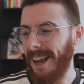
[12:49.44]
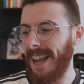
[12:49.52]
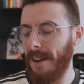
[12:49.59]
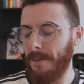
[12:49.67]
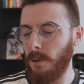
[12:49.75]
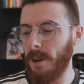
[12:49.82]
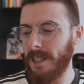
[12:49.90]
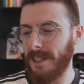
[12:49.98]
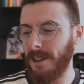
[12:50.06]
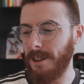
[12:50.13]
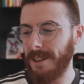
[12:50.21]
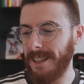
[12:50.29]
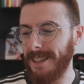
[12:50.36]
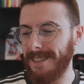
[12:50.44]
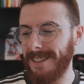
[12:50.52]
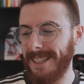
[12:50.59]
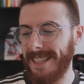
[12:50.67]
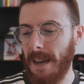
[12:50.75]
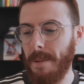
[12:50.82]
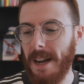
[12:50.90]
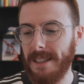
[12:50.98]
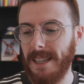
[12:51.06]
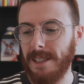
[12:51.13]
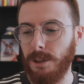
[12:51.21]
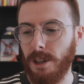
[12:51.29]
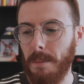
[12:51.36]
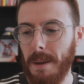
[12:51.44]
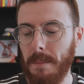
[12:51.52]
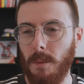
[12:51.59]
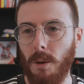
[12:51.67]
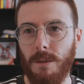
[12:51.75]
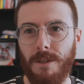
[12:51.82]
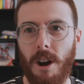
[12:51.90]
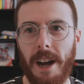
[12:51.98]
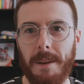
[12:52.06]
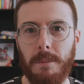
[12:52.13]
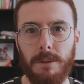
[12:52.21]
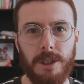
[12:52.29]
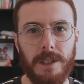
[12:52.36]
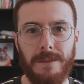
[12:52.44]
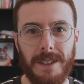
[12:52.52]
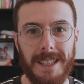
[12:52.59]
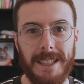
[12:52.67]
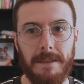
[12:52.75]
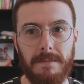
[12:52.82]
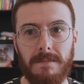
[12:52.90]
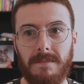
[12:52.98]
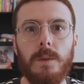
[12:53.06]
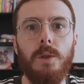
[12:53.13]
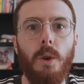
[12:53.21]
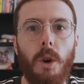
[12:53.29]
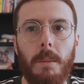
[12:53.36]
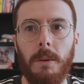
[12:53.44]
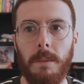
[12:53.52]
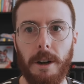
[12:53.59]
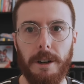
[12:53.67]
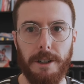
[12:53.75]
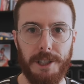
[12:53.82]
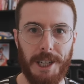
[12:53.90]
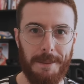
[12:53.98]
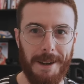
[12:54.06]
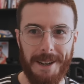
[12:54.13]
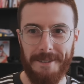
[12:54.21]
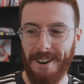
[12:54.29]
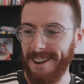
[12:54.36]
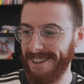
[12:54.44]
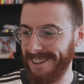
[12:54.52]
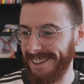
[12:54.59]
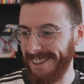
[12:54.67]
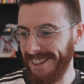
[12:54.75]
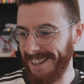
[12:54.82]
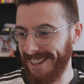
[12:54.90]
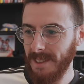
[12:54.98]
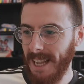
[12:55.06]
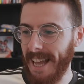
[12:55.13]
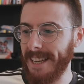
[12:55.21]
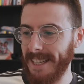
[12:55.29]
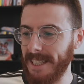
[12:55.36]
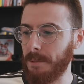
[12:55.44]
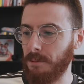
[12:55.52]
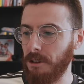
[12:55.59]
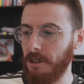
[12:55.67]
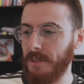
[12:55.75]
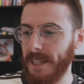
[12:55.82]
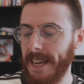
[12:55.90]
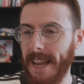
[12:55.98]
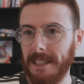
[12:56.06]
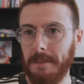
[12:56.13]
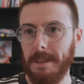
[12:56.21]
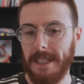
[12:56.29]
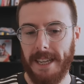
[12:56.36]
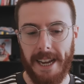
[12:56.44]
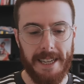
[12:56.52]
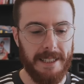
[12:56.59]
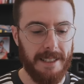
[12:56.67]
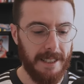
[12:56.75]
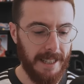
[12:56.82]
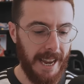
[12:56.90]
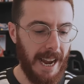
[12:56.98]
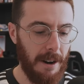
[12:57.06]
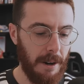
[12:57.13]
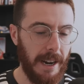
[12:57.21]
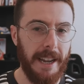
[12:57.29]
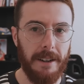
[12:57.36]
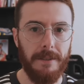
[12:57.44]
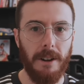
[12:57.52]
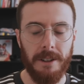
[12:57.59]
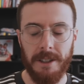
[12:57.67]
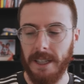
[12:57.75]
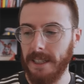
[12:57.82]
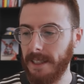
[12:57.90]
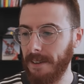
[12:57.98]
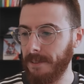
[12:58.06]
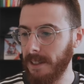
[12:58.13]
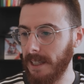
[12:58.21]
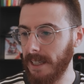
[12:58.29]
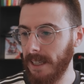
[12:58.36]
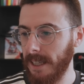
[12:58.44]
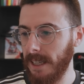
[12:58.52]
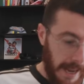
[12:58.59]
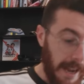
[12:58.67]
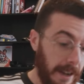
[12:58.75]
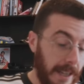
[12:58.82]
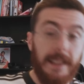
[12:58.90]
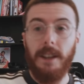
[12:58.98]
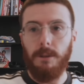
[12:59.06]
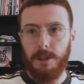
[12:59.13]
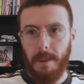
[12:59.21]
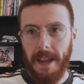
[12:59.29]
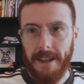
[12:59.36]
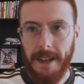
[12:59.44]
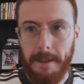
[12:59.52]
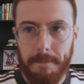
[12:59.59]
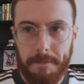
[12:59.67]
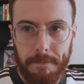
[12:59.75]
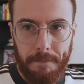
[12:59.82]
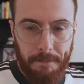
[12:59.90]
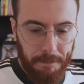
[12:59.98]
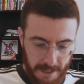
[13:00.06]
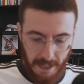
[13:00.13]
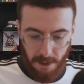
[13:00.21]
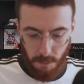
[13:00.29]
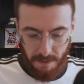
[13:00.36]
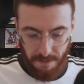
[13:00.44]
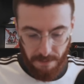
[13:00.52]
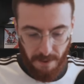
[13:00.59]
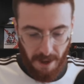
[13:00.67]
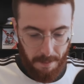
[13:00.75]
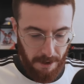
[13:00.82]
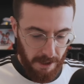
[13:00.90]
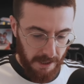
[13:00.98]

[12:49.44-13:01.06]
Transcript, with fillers: I have always thought that the Yamaha does look a bit more rideable just for the normal MotoGP rider. And it is proving now to be the case that they are ahead of Honda, definitely. Now, in the All Japan Cup, another win for Fabio.